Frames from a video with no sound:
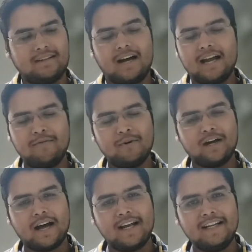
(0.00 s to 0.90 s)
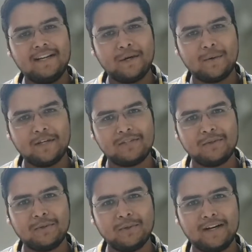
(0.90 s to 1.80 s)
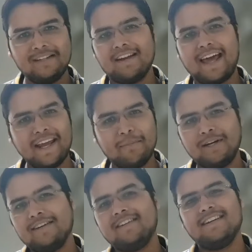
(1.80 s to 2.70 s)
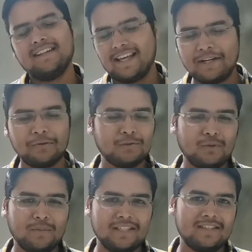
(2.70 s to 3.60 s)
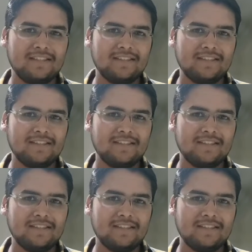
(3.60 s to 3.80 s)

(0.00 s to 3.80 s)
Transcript: I would highly request you to hit the like button. Thank you so much.